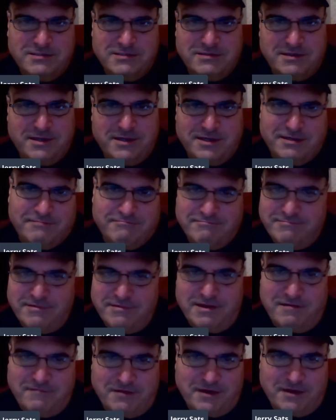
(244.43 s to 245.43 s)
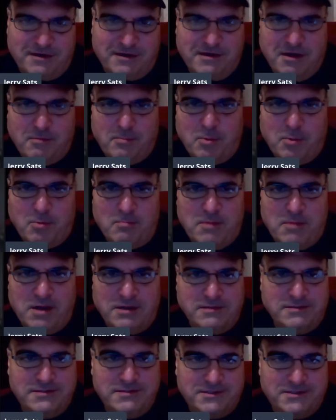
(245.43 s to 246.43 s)
like every couple
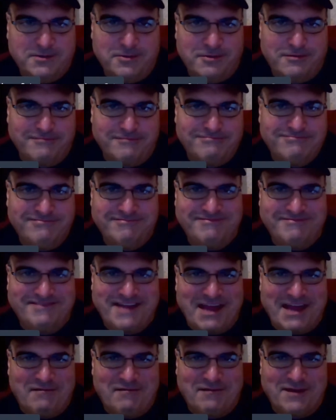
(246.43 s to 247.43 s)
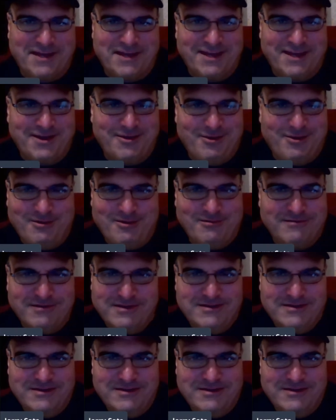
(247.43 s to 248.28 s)
months or half a year.